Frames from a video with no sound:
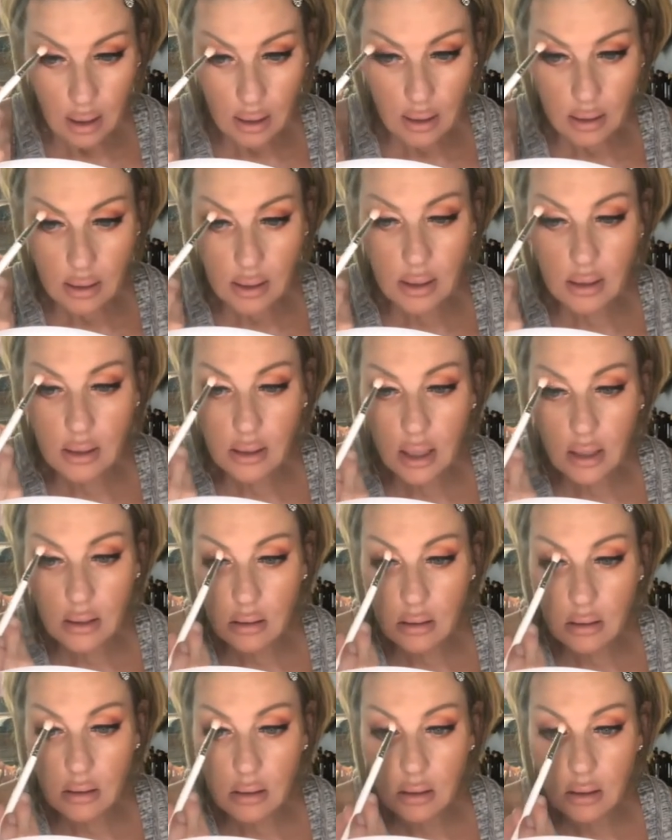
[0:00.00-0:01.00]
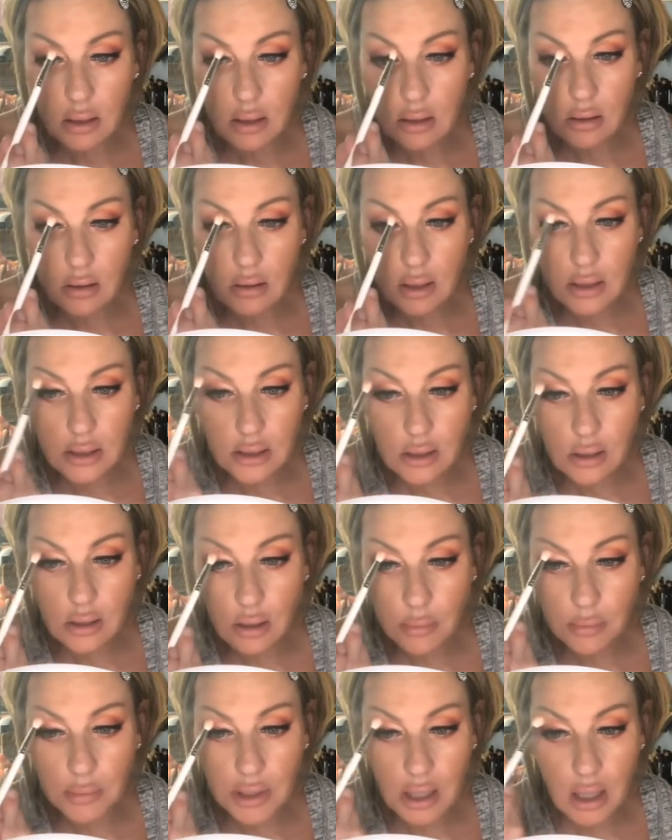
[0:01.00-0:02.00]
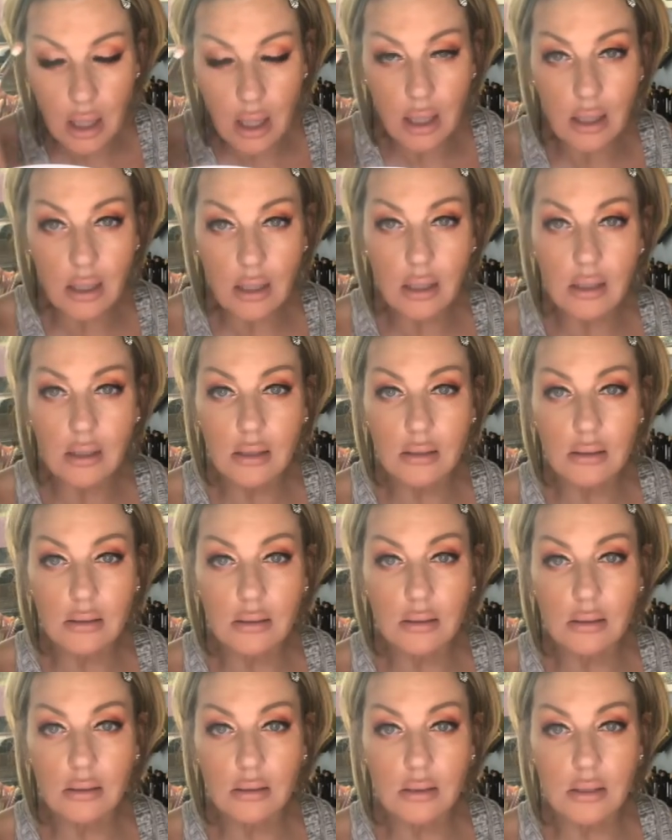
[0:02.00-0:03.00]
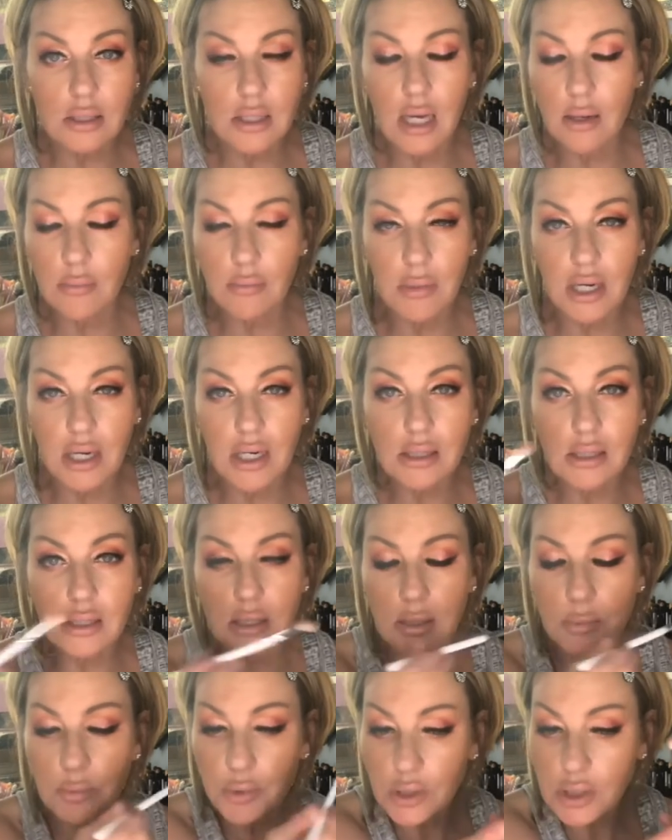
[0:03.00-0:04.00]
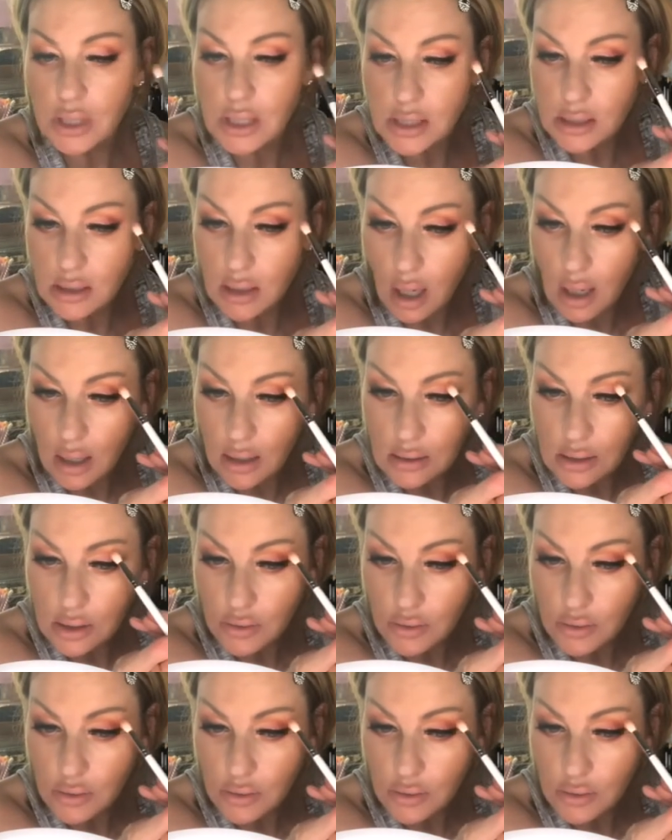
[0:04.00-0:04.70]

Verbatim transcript: I think that literally took me like ten minutes to put these on.